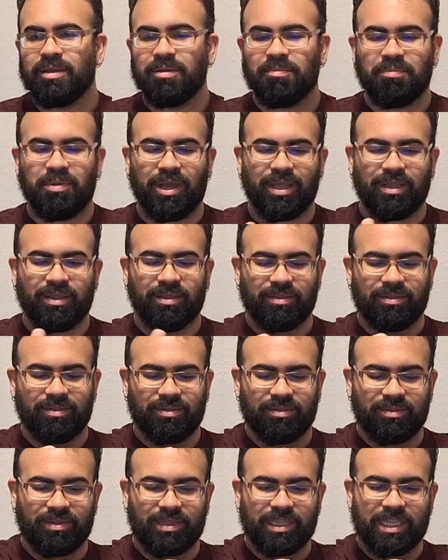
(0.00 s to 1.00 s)
but
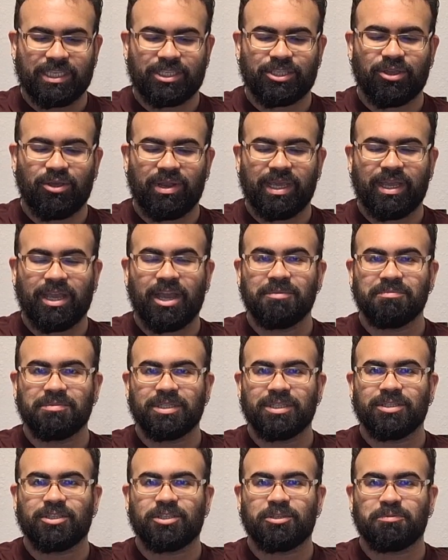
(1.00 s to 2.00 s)
this only comes
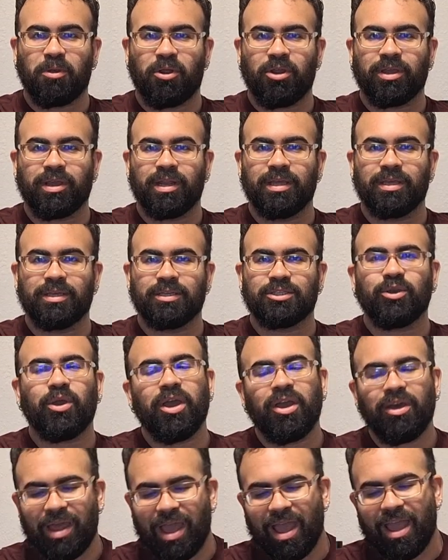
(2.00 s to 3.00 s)
in sparkling. So
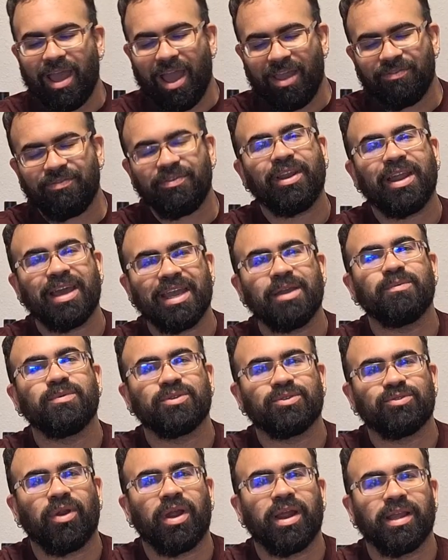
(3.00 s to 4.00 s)
I felt like it was
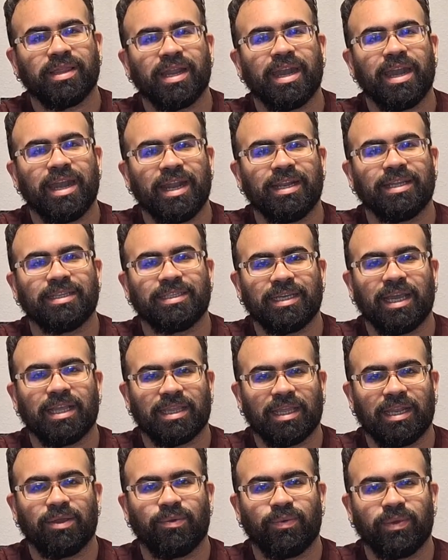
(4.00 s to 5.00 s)
right that I needed to get the
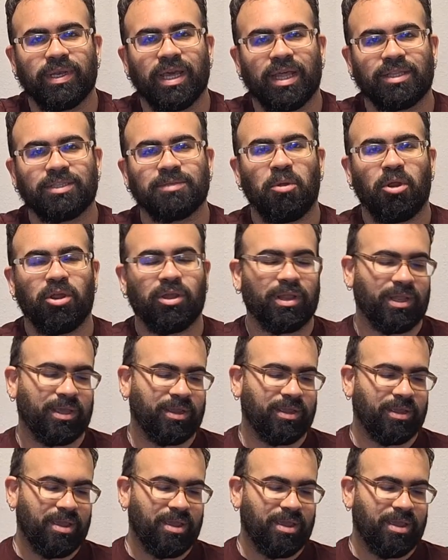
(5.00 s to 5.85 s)
Liquid Death sparkling.